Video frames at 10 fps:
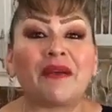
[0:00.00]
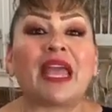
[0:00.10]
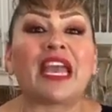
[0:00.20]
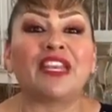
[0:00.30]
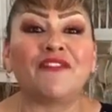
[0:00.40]

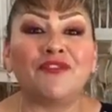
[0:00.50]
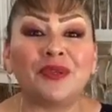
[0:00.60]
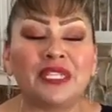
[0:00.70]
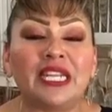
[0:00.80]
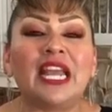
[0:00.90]
And if you
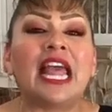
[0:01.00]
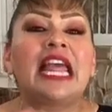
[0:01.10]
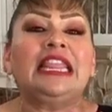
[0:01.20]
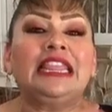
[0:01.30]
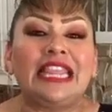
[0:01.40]
did,
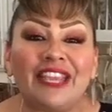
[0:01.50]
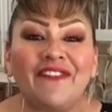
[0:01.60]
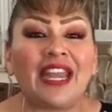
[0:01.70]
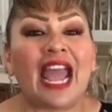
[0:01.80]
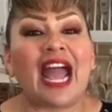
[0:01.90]
leave
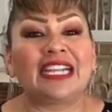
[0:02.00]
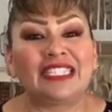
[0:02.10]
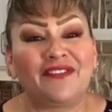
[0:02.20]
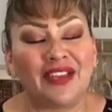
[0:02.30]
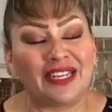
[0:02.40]
it
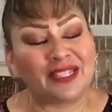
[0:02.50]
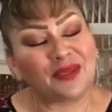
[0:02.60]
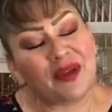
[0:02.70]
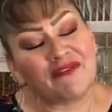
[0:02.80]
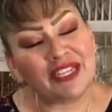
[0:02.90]
activated so
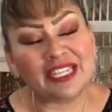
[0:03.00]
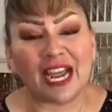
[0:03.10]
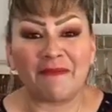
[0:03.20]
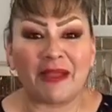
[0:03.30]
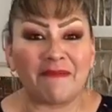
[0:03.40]
every
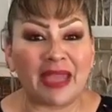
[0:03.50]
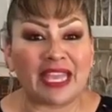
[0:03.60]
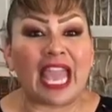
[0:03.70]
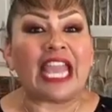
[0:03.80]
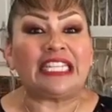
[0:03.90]
time I make
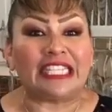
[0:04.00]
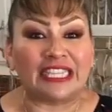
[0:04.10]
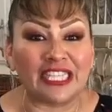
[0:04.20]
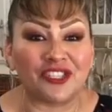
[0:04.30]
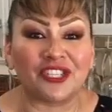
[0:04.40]
a
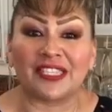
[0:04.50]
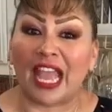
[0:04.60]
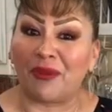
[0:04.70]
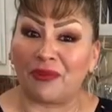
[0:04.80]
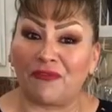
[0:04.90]
delicious
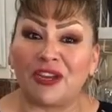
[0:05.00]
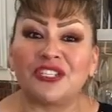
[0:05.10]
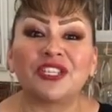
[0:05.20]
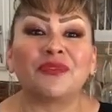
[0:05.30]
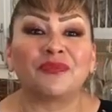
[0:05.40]
and
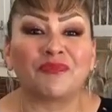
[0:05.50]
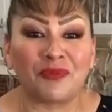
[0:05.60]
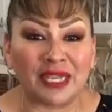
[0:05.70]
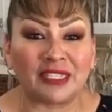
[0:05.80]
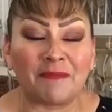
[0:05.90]
refreshing
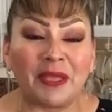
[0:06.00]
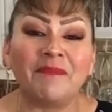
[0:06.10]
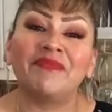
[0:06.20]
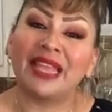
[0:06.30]
recipe,